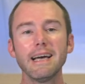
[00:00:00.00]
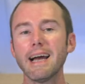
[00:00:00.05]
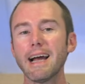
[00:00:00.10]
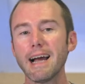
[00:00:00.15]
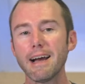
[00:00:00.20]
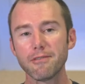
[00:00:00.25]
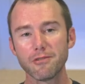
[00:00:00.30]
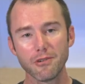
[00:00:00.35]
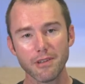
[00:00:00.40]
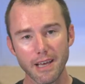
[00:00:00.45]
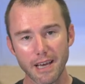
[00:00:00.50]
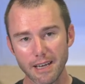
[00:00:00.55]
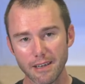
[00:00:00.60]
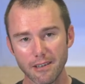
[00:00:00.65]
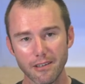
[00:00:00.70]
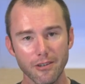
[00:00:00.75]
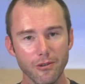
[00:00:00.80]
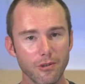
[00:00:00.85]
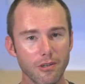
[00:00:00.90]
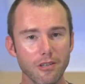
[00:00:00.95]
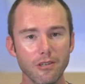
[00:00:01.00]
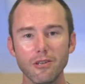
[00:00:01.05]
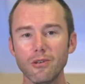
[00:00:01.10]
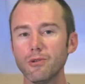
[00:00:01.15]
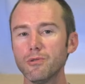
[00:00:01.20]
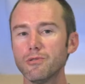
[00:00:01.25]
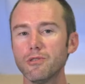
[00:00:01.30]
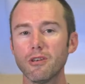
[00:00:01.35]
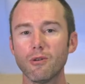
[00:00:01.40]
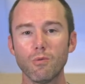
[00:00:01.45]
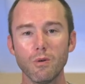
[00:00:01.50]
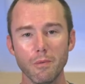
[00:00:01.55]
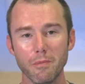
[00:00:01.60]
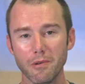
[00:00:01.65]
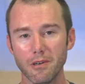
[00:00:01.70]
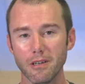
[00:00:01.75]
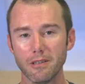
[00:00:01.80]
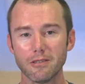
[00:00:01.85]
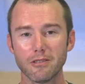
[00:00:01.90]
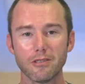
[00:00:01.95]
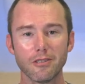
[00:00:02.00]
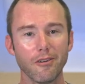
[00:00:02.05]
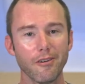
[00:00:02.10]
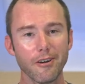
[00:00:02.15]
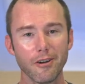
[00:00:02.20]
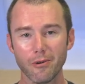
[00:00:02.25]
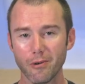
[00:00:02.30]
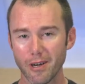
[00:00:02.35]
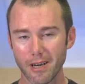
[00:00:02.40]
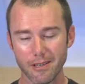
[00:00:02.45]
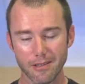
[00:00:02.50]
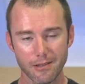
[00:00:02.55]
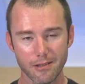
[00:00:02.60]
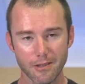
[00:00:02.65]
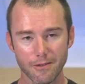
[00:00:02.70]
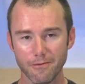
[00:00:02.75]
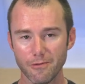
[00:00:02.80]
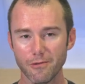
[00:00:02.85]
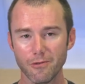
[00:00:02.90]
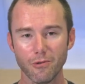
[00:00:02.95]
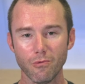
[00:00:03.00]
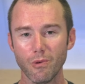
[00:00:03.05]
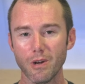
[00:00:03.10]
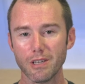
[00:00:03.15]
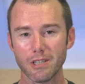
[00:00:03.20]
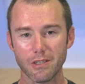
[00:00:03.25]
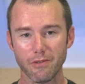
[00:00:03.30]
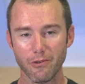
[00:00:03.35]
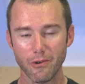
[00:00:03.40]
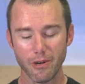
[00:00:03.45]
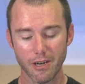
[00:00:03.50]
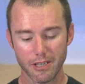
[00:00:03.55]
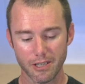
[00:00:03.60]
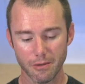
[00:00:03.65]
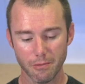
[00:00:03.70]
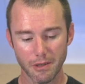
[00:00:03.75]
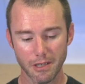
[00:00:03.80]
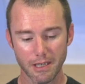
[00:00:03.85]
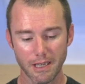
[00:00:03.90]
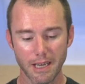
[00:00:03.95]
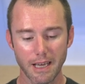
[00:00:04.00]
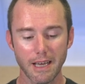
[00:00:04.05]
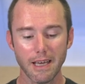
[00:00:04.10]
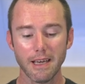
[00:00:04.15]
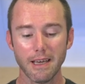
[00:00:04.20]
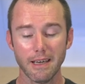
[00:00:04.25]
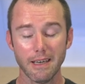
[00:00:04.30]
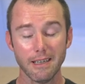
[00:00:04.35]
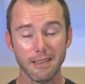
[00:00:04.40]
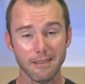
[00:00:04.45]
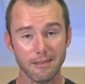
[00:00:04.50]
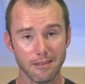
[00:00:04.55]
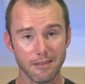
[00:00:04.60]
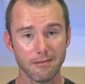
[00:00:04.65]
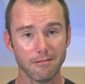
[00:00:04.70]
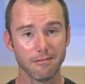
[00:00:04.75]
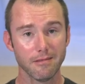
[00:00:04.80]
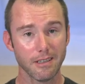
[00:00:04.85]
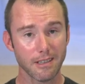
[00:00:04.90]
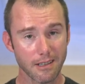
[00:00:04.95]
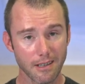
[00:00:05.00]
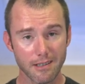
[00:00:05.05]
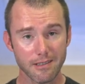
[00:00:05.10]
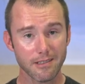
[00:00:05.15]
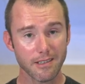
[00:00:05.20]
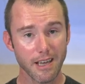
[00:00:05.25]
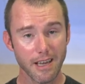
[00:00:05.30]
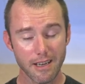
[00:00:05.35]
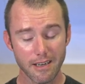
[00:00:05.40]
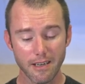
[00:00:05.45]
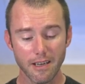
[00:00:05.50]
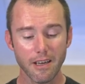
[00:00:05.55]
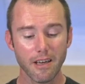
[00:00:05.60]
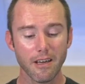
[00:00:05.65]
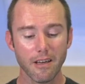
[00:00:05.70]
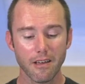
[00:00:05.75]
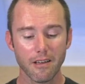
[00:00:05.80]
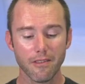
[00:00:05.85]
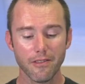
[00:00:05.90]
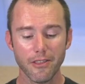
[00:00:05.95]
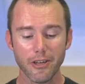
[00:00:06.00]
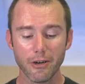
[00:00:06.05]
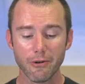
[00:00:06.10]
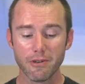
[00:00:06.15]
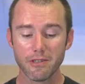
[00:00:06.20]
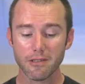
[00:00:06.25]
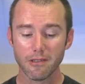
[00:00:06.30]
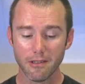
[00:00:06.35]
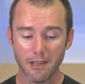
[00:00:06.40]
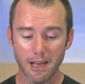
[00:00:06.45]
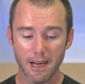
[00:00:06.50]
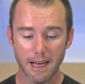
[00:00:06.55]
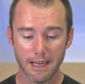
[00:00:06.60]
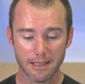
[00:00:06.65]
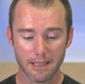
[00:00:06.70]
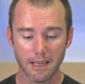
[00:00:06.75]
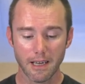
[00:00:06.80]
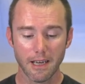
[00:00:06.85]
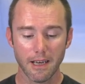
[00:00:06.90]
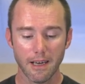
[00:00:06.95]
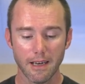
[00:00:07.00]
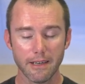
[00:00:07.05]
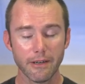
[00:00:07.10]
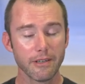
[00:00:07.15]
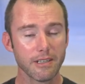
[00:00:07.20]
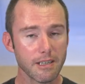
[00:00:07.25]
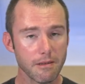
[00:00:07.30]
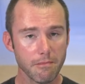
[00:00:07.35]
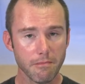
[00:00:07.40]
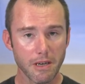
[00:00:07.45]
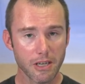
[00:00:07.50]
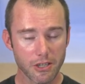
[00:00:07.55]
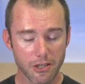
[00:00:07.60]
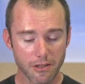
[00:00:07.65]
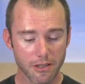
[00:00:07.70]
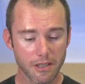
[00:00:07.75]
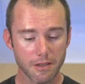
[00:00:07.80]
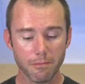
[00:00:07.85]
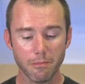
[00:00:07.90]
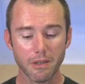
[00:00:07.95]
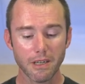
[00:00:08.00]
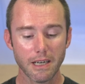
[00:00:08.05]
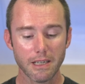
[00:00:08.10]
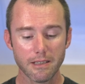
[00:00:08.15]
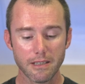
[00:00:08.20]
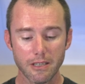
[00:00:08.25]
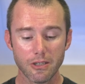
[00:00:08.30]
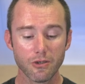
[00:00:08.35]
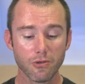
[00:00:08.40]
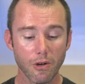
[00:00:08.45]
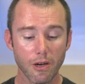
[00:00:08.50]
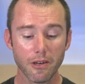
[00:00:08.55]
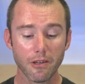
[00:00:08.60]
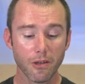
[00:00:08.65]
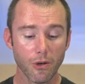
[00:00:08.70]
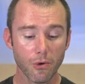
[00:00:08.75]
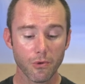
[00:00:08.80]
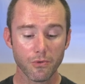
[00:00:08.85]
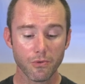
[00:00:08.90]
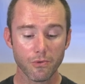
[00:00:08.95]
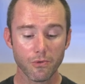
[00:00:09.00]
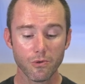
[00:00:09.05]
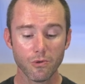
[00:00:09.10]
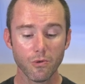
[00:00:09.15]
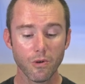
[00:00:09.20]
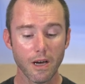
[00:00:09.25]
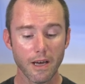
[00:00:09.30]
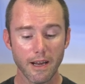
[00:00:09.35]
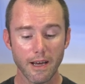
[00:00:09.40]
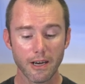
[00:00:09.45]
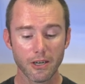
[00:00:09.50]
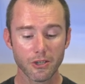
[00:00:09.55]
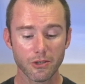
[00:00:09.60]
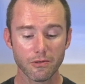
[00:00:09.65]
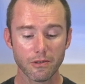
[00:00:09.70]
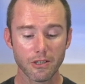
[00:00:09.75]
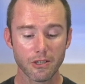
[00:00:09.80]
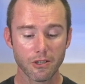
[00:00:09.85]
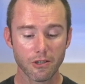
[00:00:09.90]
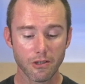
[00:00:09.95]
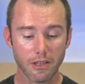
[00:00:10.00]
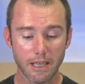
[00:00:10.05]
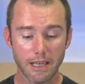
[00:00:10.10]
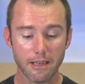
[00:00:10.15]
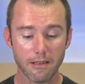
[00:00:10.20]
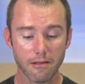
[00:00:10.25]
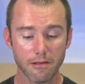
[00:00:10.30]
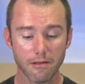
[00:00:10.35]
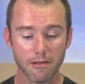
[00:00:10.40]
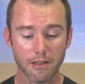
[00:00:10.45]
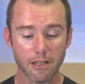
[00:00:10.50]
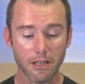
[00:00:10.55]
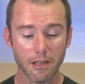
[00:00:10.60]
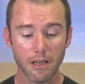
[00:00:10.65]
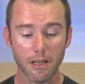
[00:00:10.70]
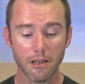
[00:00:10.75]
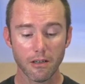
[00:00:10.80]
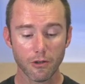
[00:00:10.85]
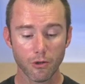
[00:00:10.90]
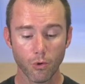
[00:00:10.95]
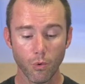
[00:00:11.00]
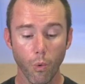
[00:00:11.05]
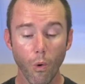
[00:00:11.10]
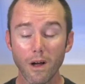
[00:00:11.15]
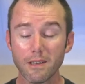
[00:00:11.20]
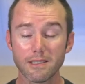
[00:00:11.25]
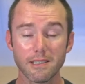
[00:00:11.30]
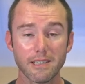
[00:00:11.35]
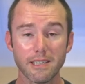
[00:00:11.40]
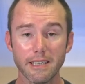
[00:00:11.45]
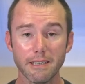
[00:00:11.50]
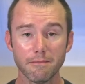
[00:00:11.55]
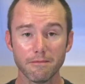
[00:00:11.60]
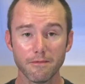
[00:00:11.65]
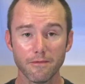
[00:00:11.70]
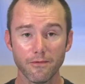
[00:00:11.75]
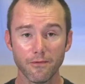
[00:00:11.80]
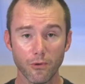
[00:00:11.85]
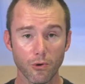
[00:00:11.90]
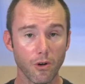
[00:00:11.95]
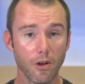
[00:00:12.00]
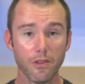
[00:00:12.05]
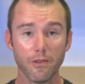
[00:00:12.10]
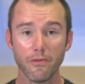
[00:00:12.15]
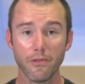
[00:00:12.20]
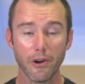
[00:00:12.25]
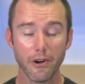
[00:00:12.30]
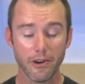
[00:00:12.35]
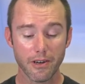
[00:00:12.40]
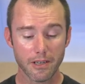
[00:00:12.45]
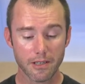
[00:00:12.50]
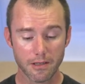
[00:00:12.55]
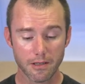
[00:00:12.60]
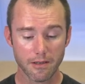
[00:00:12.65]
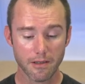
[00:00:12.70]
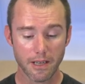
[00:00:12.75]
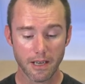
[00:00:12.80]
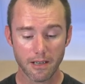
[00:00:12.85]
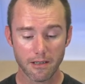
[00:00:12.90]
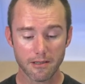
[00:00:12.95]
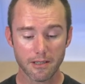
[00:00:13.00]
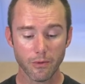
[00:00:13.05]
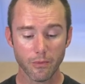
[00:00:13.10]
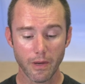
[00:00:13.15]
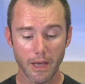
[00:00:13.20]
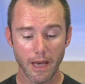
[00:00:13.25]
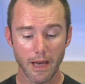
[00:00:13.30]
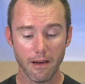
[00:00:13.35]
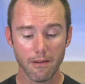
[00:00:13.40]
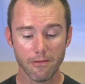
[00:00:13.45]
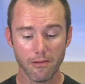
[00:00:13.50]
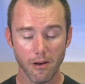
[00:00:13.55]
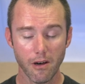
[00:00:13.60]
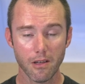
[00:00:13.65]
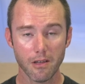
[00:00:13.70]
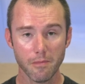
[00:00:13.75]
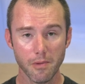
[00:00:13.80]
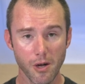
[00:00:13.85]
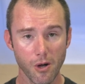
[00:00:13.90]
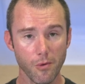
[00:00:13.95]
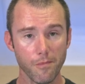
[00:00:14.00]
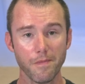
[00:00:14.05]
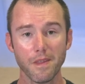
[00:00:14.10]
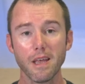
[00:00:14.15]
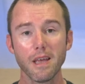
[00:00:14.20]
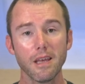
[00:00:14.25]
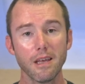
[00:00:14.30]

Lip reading: After that, you can use the equipment on Starry Horizons for the rest of your estimate. And like I said, there is a lot. And I didn't mention this, but I did try to go through and actually get the quantity for all the various things that we have on the boat.